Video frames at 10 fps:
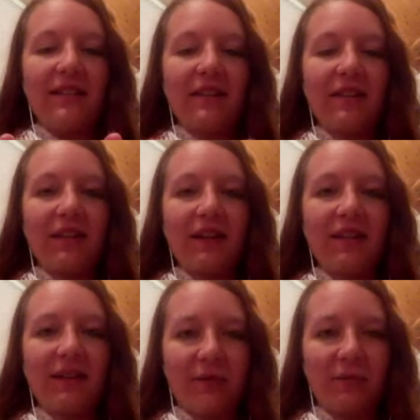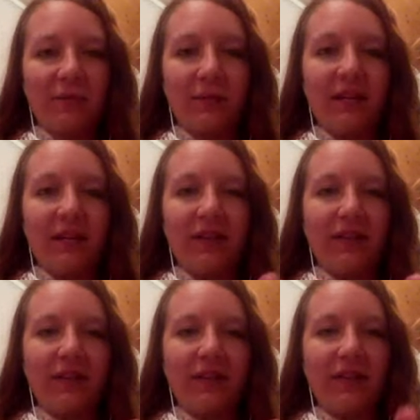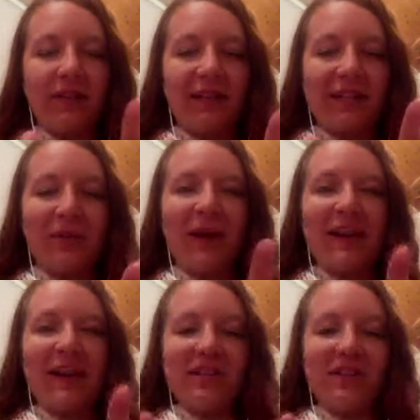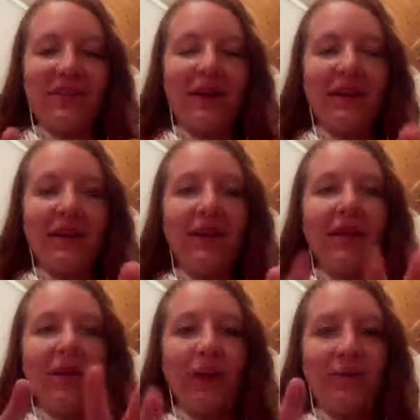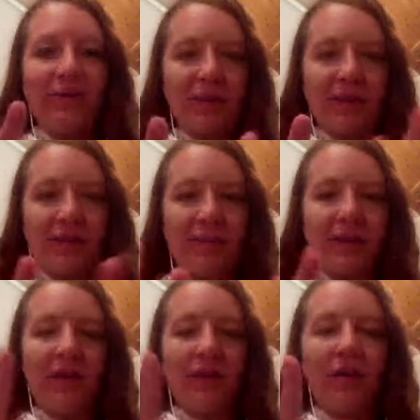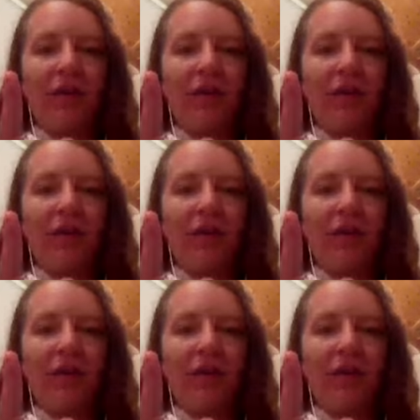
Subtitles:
it's starting to it's like reminding your body what it feels like to be on